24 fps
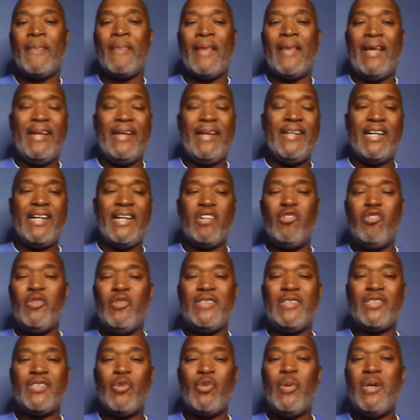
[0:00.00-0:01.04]
and that
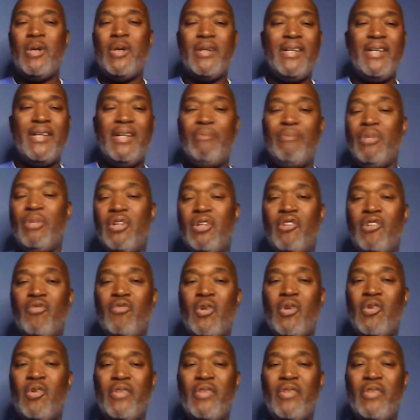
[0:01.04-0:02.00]
squirrel get in the middle of the road.